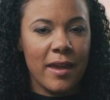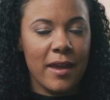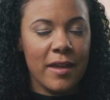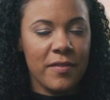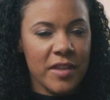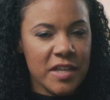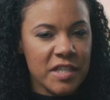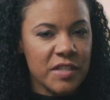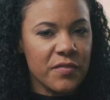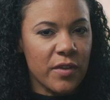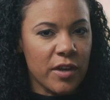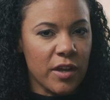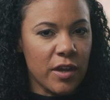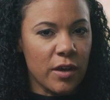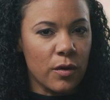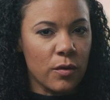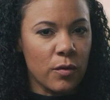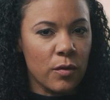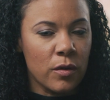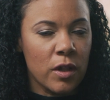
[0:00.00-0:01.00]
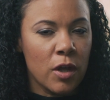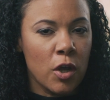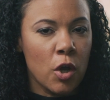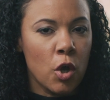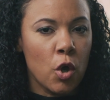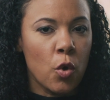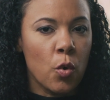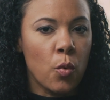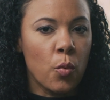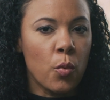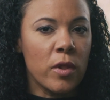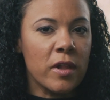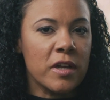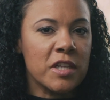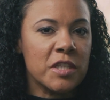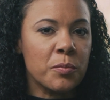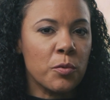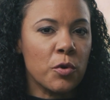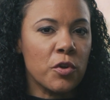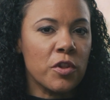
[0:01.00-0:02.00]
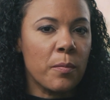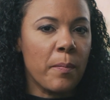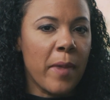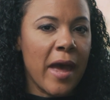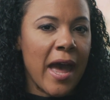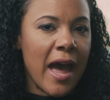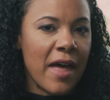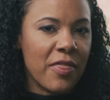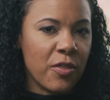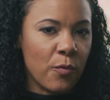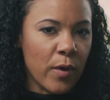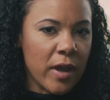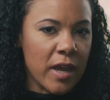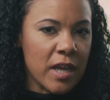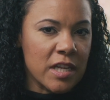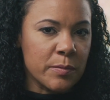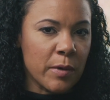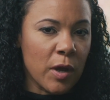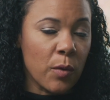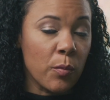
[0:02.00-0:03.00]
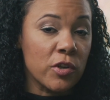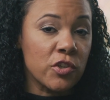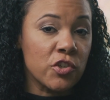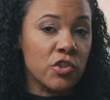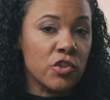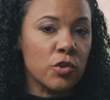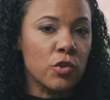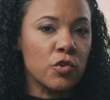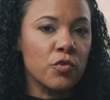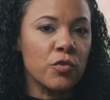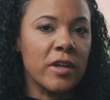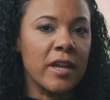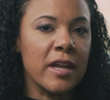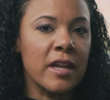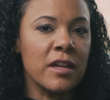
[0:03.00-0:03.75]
In this video, we'll explore the pathways by which children